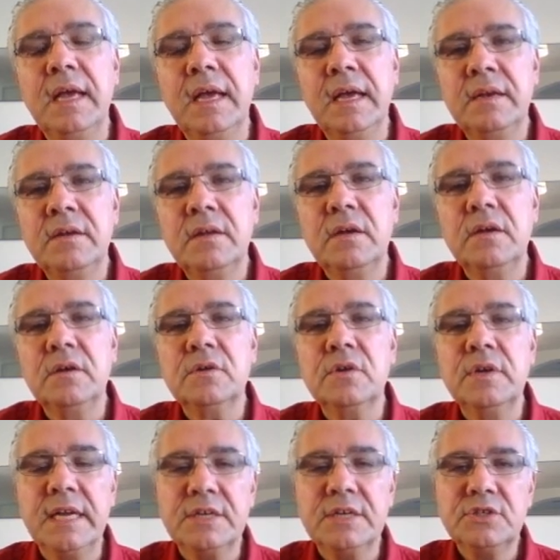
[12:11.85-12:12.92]
and
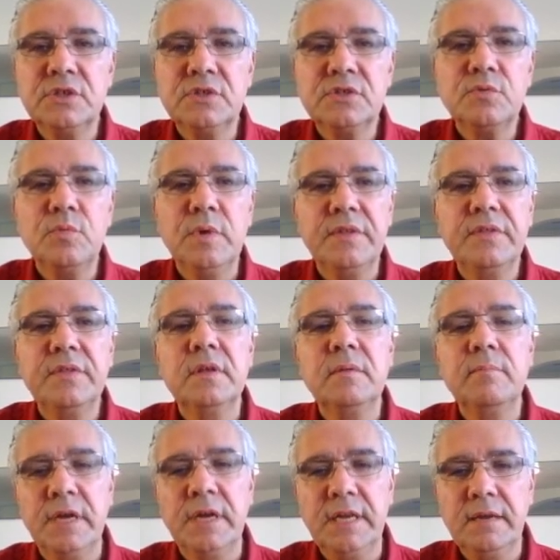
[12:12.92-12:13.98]
connections with
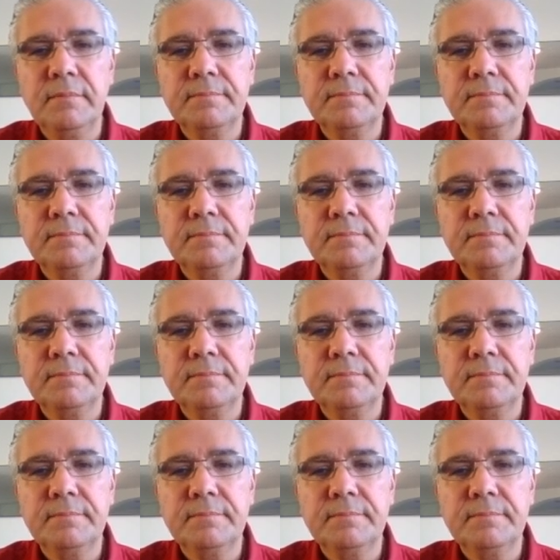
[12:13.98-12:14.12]
money.